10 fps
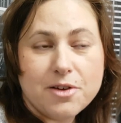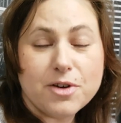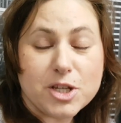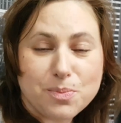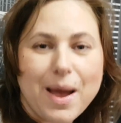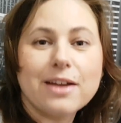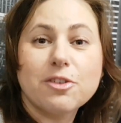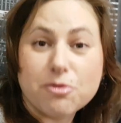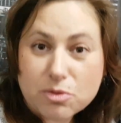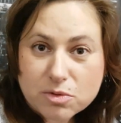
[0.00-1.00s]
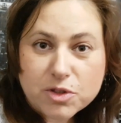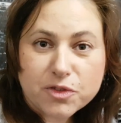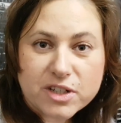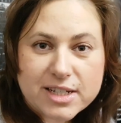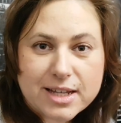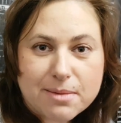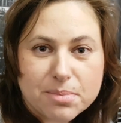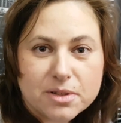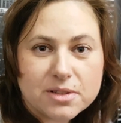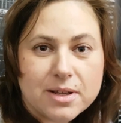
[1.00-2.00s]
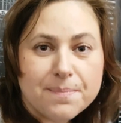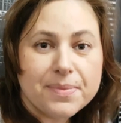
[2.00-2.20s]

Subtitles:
respect rules, for example.